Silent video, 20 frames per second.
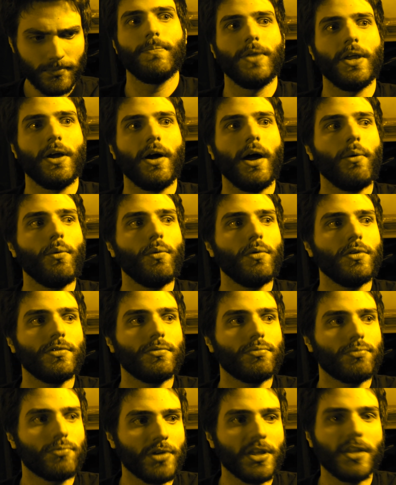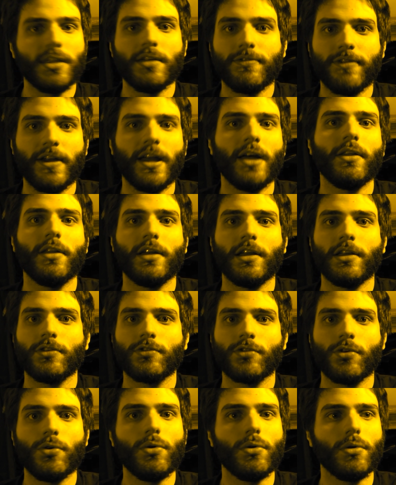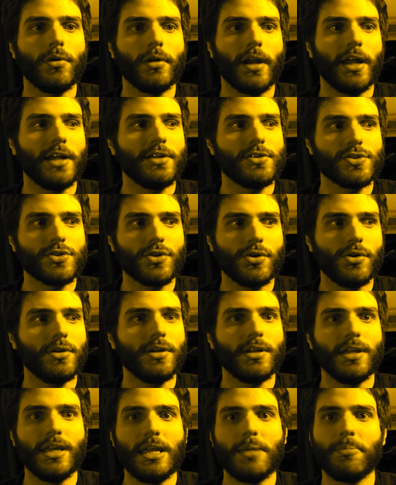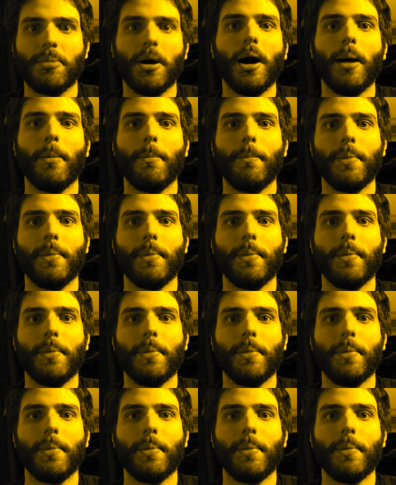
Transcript: I was really failing in school and I just couldn't keep up.